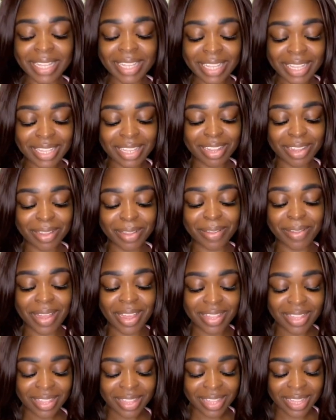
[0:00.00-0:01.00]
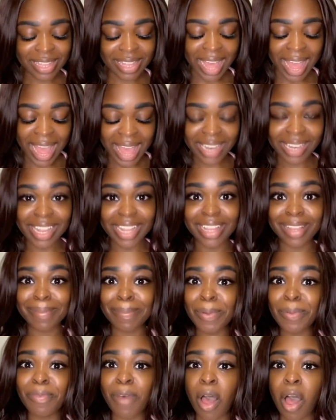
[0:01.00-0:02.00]
So other than that, let's
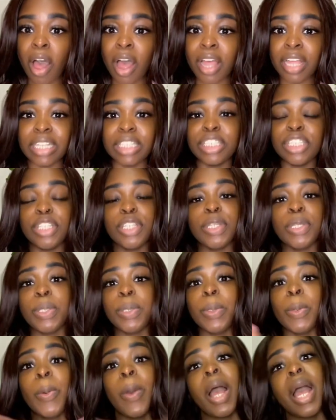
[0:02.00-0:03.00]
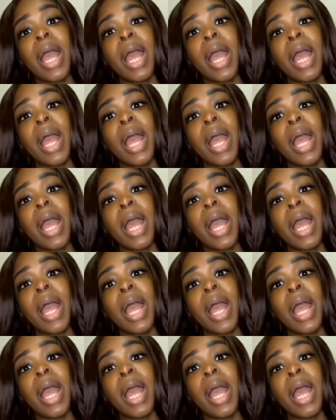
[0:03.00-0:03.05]
move on to